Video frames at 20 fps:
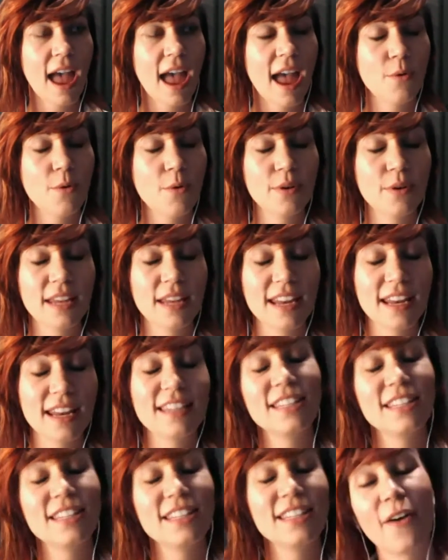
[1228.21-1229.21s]

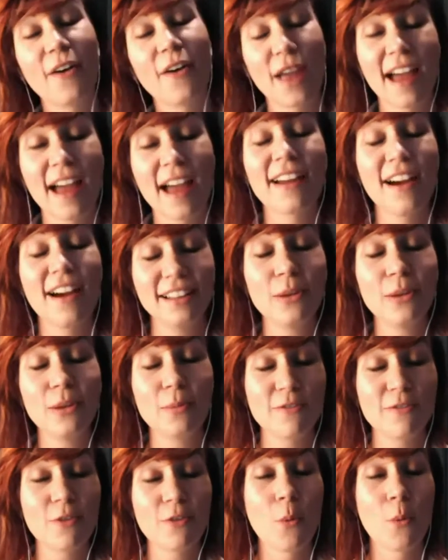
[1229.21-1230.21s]
Okay, I got a little
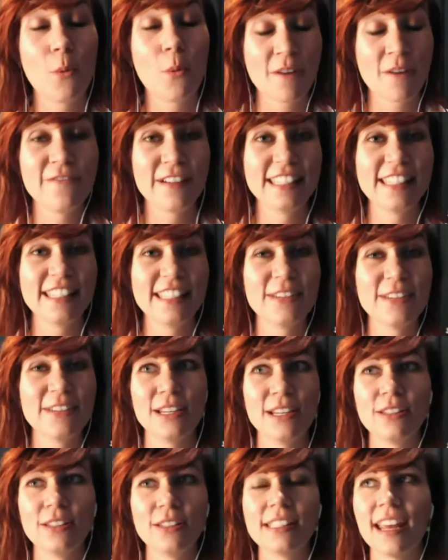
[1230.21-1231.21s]
bit of a warm fuzzy when
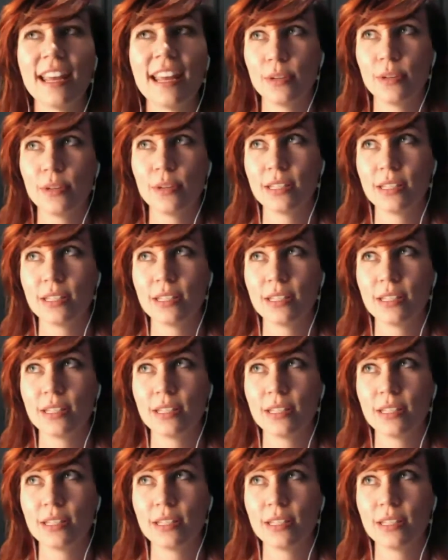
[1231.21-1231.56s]
you said it was